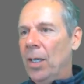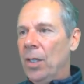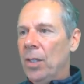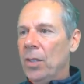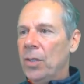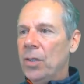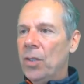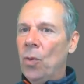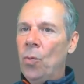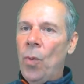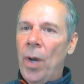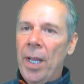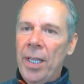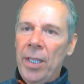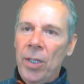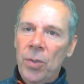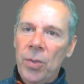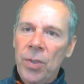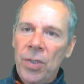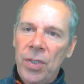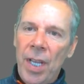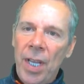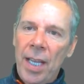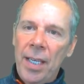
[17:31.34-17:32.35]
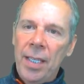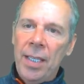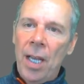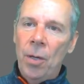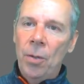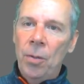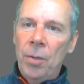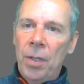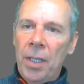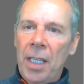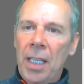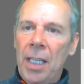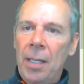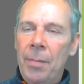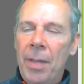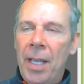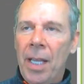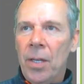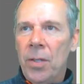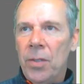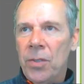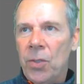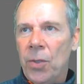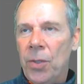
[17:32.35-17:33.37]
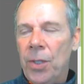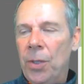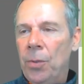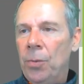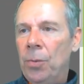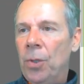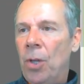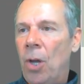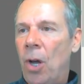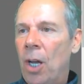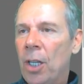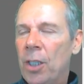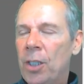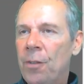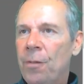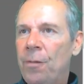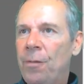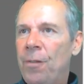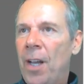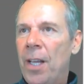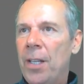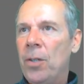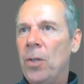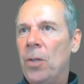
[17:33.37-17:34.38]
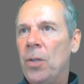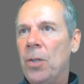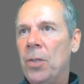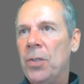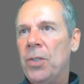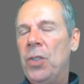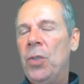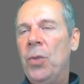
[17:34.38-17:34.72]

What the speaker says: So when you send out emails or you launch funnels,